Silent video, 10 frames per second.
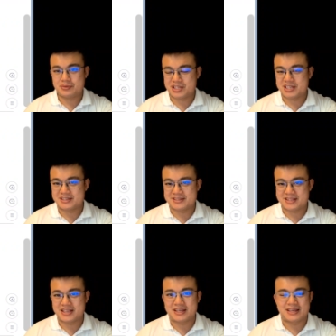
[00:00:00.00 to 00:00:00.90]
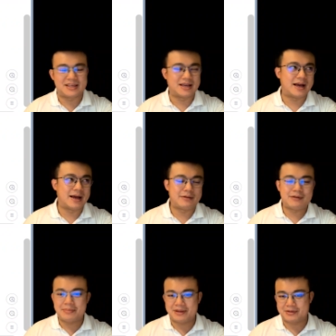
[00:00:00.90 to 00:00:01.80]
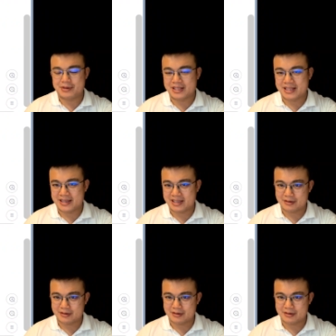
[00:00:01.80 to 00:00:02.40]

which is the uh, rapid relay